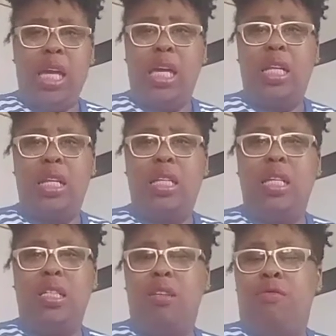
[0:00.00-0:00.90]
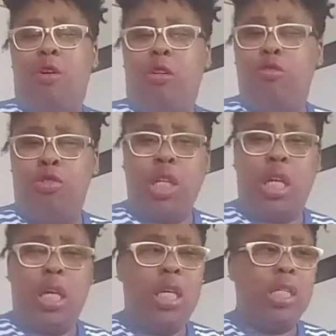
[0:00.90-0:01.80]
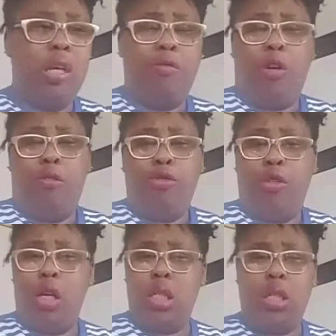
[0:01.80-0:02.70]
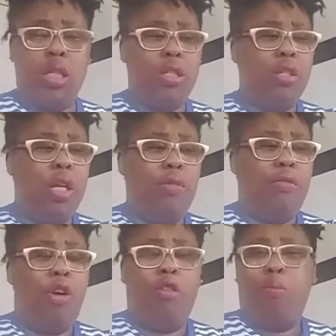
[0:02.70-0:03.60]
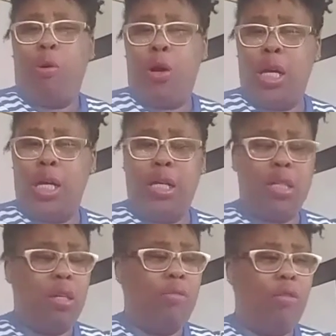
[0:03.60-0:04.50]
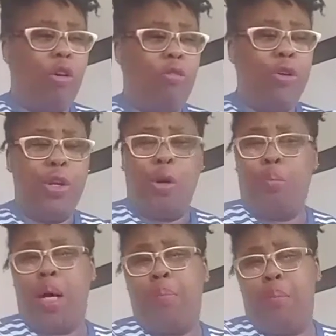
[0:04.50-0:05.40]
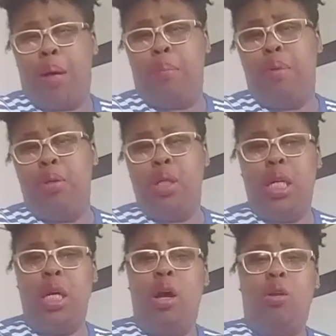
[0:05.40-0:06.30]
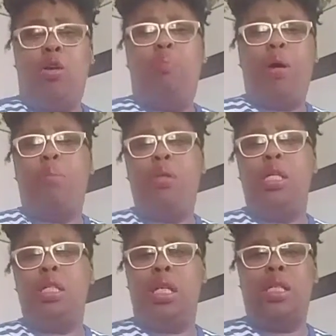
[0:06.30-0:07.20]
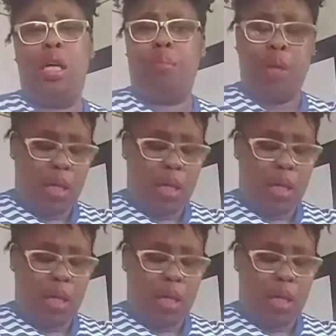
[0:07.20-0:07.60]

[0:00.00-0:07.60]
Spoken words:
And it doesn't involve drinking. It doesn't involve drugs. It doesn't involve partying. It doesn't involve, you know, popping my booty or popping these things up